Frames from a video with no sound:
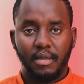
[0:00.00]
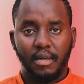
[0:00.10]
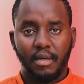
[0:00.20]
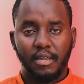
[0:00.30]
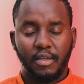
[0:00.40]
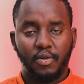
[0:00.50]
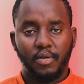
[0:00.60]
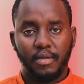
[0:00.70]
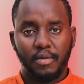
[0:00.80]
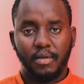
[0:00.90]
in the
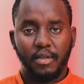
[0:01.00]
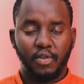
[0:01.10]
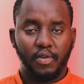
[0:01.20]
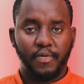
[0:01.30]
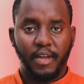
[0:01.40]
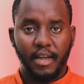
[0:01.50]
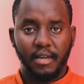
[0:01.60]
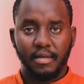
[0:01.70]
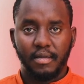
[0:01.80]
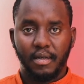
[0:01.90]
Architectural Association of
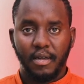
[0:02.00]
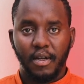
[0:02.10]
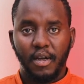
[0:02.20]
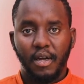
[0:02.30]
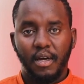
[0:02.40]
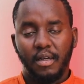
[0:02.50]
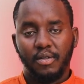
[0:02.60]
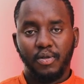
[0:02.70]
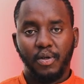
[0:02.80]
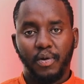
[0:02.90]
Kenya. And
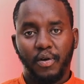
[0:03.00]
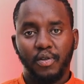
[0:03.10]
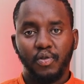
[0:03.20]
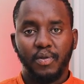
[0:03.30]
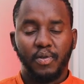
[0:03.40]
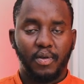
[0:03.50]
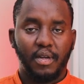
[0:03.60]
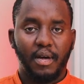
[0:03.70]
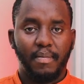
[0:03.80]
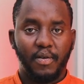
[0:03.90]
today we're going to be
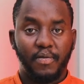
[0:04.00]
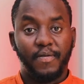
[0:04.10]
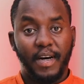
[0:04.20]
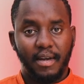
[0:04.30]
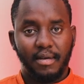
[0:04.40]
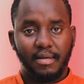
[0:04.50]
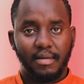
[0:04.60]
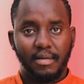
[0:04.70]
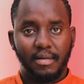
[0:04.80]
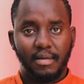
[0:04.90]
talking about fire.
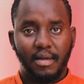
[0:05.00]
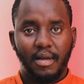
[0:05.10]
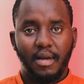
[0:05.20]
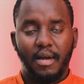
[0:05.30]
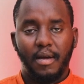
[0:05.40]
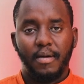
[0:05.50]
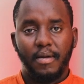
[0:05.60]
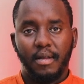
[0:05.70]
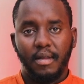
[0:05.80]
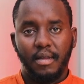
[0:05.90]

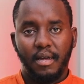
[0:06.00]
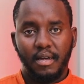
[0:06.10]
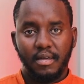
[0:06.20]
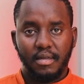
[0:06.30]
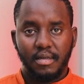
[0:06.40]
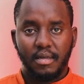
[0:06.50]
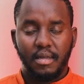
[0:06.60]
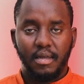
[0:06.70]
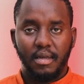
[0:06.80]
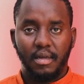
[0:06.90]
There's
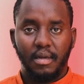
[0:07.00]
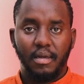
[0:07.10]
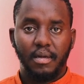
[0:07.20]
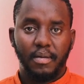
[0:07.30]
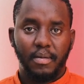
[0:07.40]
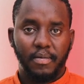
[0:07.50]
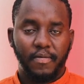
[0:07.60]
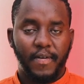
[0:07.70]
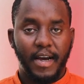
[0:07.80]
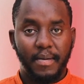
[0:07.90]
the
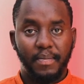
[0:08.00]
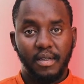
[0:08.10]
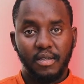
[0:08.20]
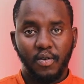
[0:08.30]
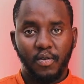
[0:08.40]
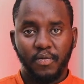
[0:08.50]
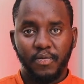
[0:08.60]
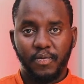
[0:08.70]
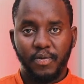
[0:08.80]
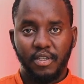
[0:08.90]
fire bit of
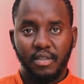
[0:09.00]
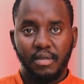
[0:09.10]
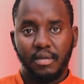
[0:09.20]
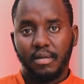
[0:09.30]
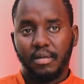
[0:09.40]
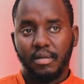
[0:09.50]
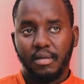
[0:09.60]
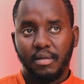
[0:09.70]
which is